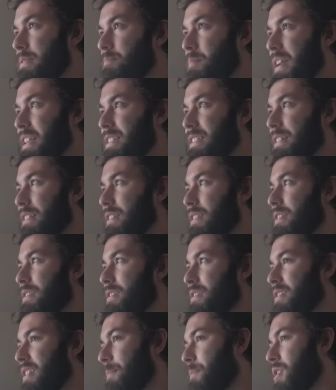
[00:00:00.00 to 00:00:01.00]
Basically,
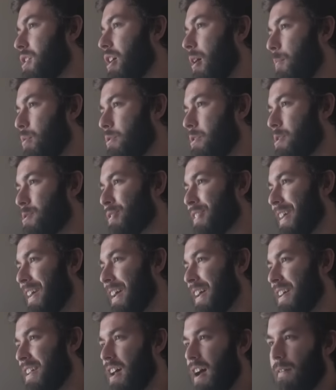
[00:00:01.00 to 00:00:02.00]
since I'm a couple years
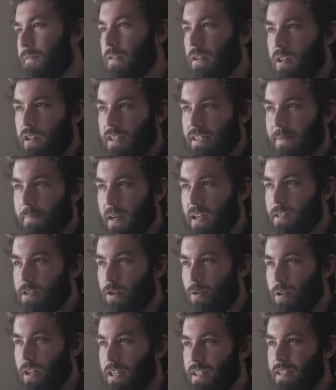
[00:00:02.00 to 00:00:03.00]
ahead, I feel like it's my
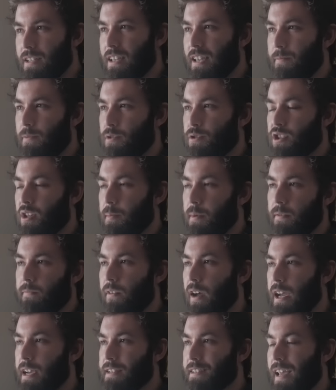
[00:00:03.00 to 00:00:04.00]
duty to give you some
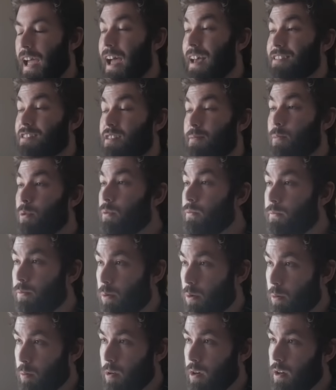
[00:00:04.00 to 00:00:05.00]
advice as you move
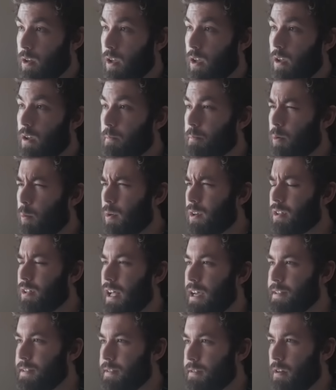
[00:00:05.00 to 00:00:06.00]
forward. But what
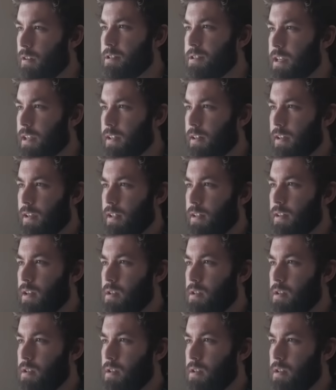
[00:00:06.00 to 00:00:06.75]
classes are you taking again?